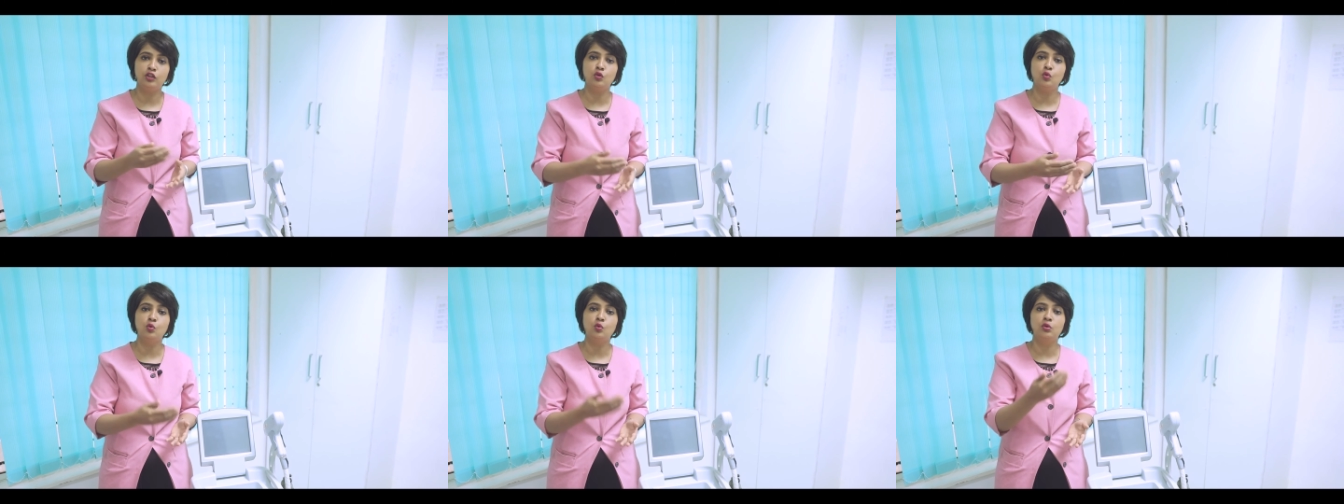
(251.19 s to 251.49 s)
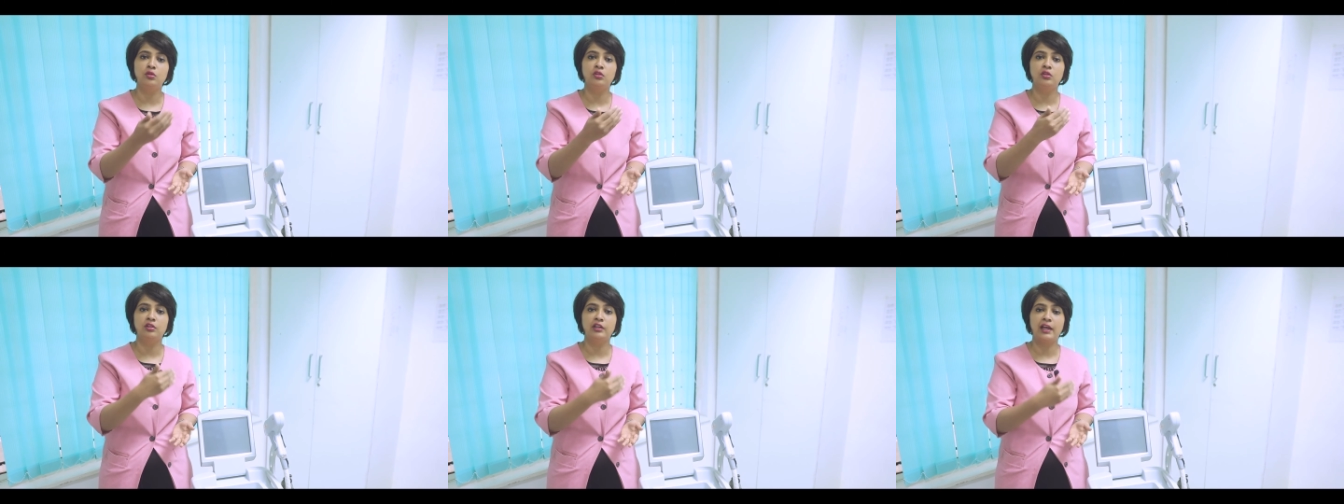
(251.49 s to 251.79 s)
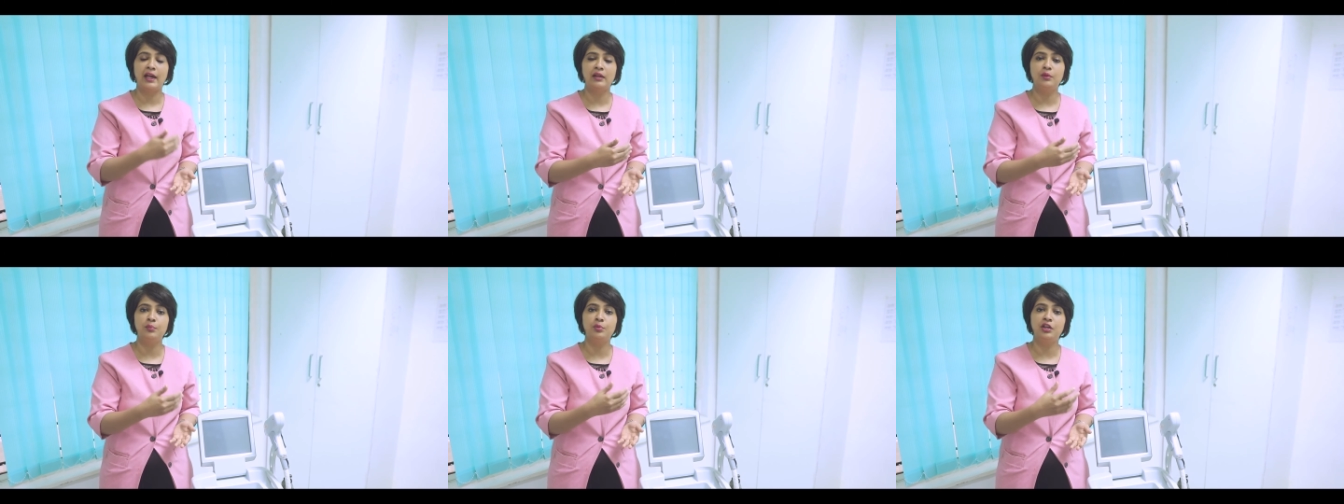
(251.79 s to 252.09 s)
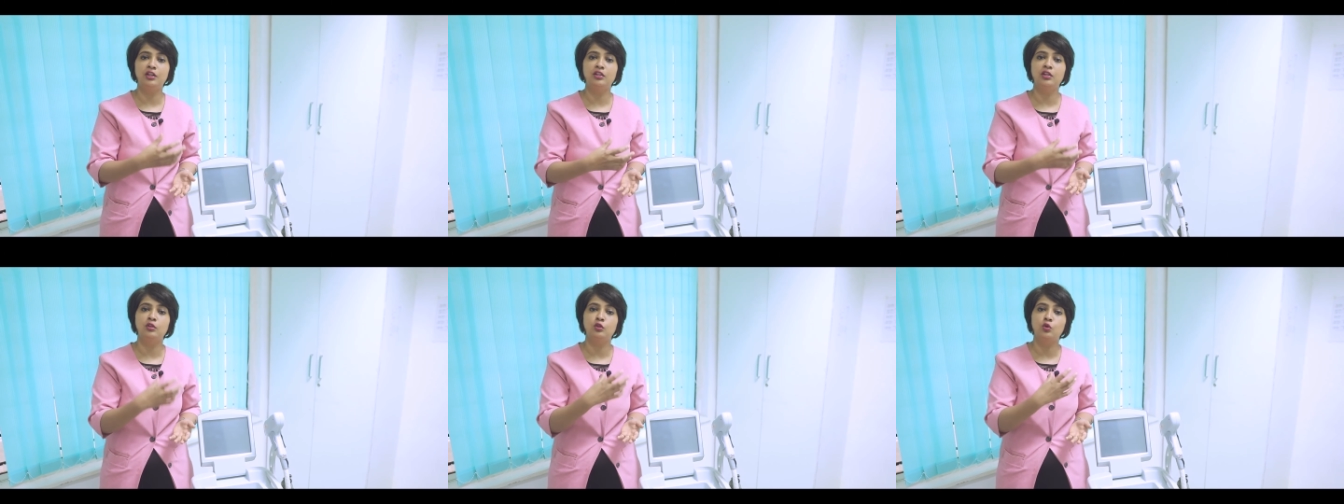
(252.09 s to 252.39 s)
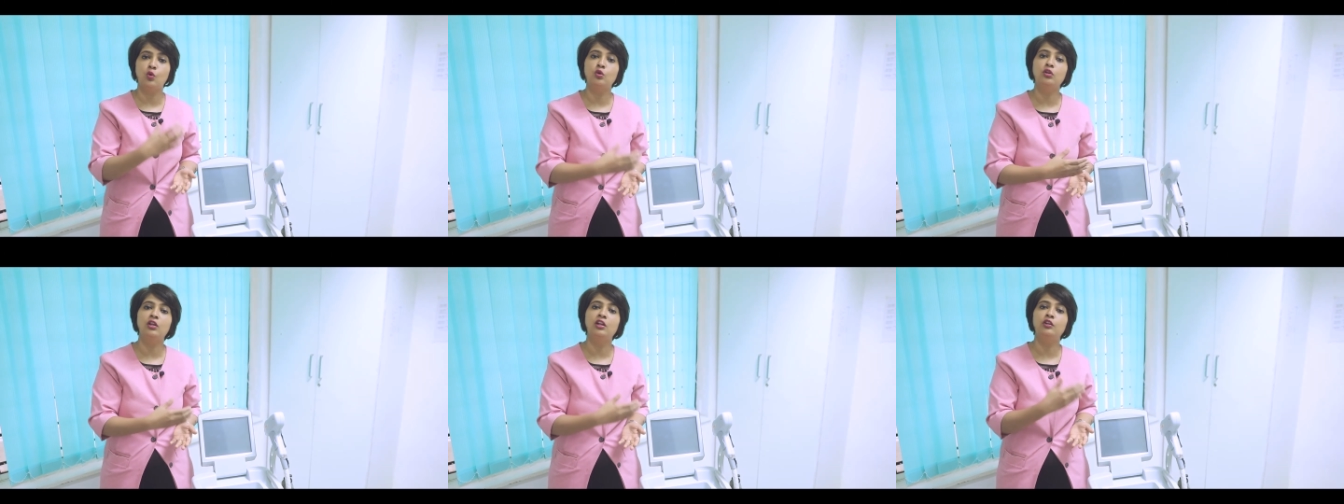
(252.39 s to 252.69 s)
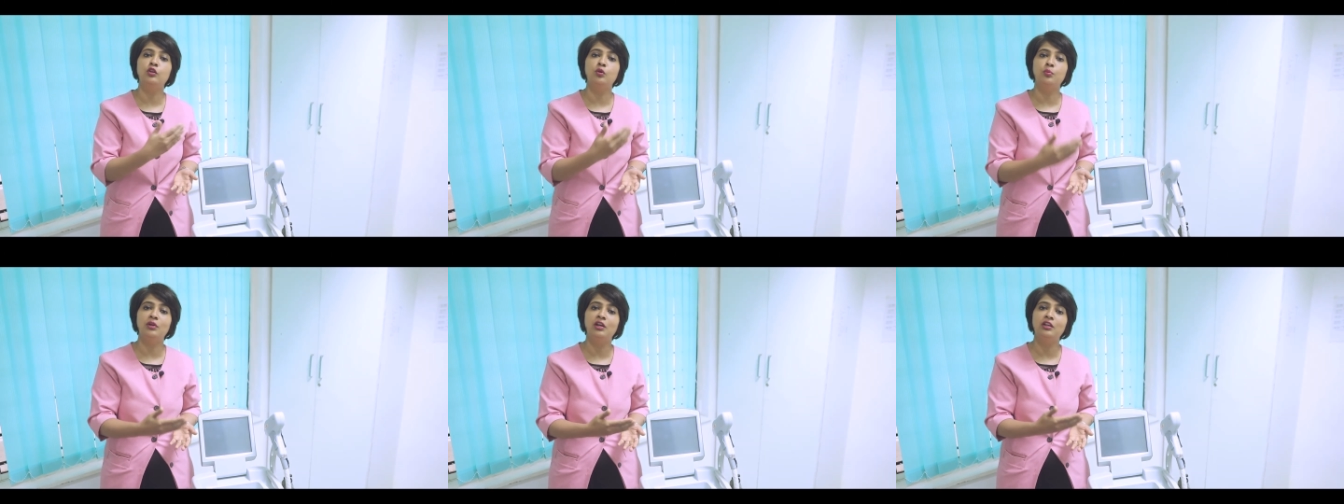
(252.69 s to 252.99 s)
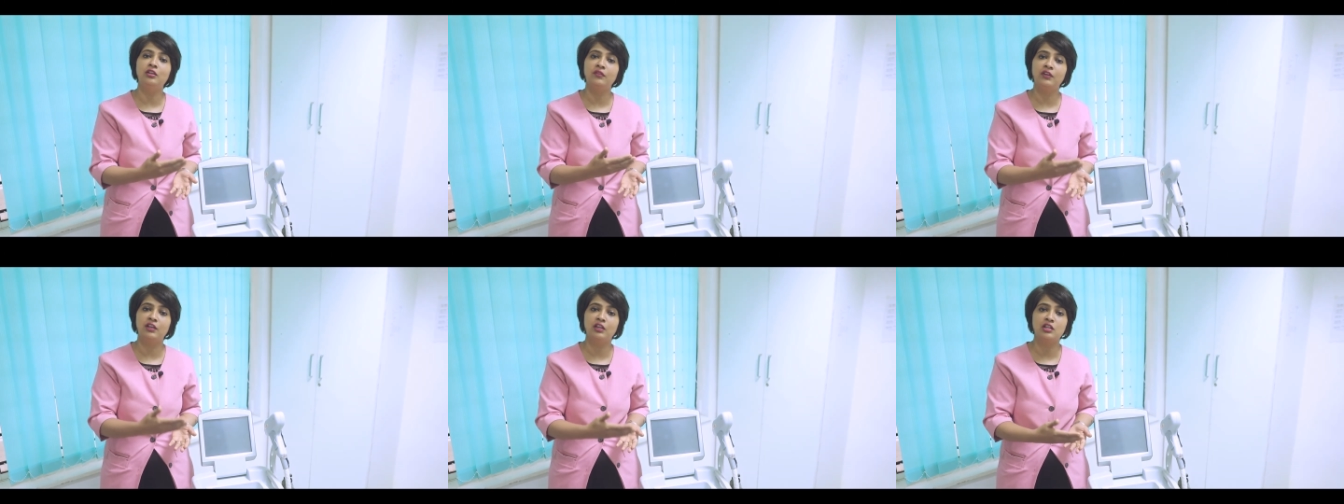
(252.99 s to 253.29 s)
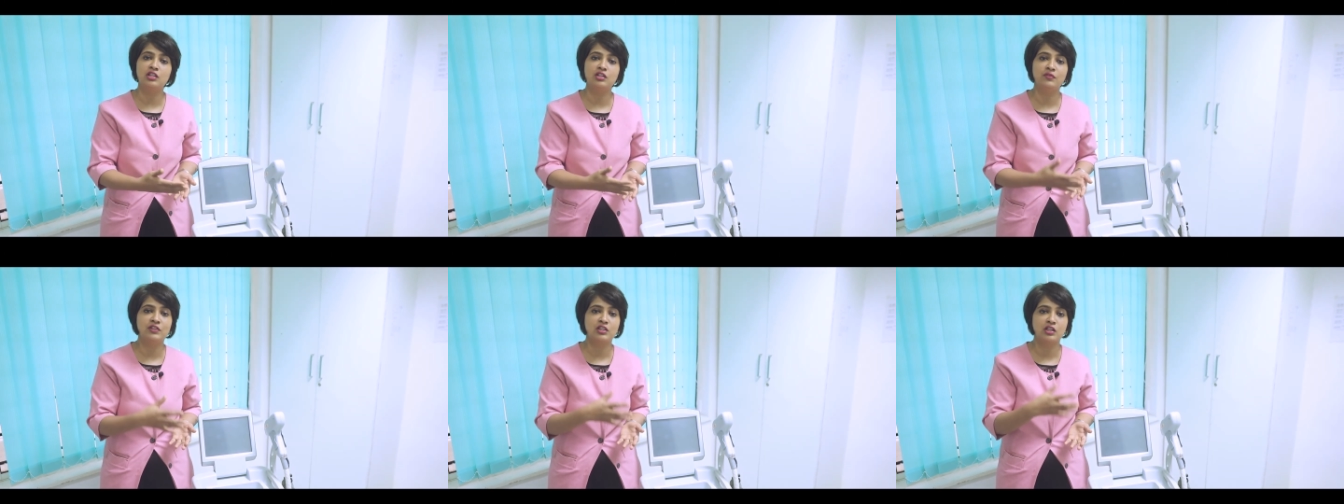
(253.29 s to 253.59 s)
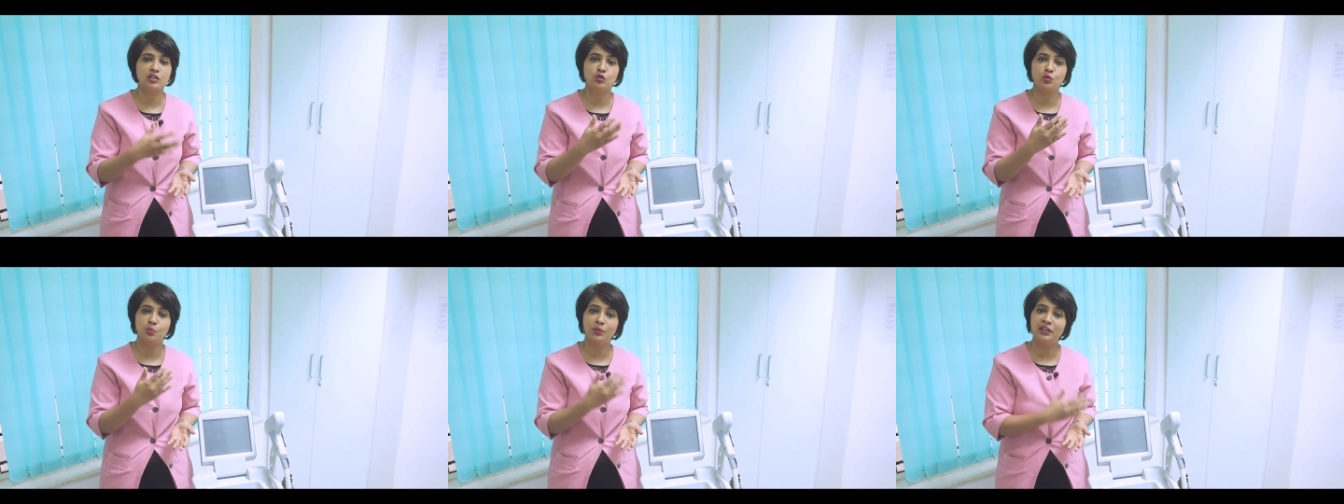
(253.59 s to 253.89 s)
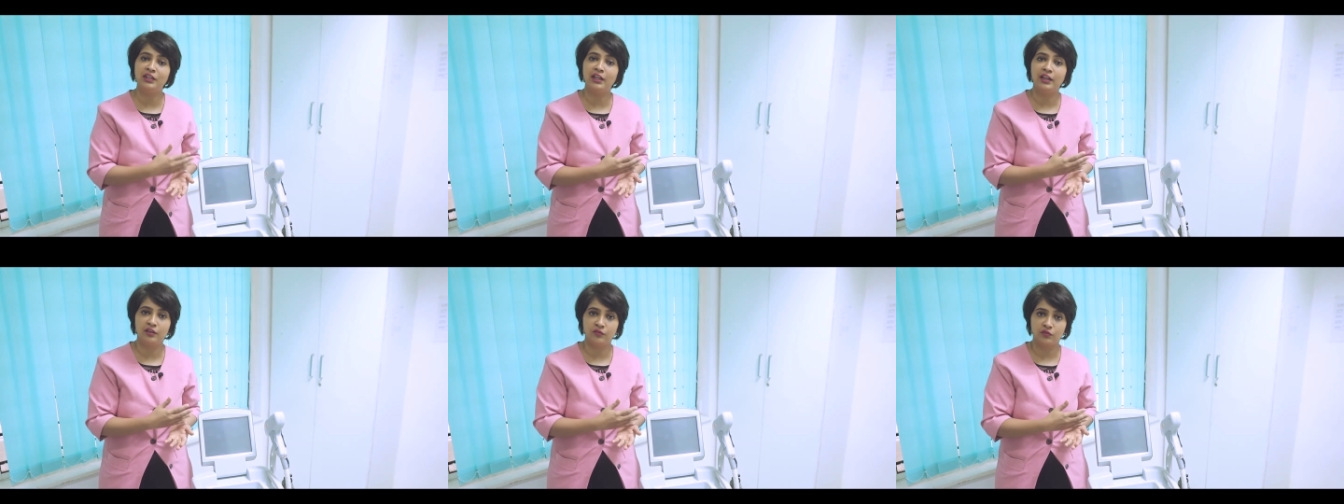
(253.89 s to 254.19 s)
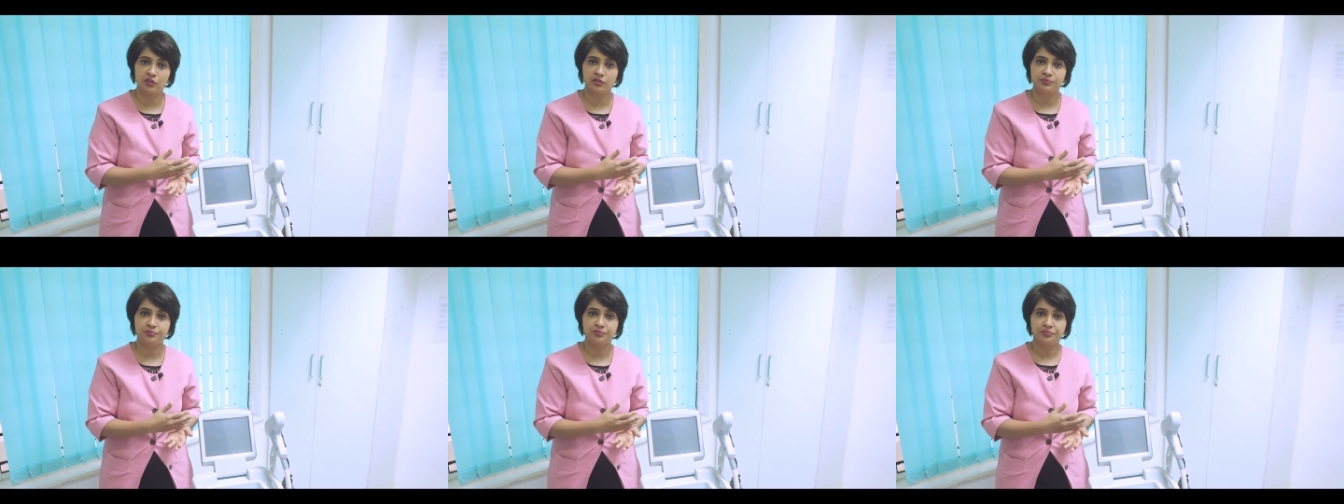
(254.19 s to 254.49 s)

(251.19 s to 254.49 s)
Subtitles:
you calibrate the total cumulative energy which has to be delivered.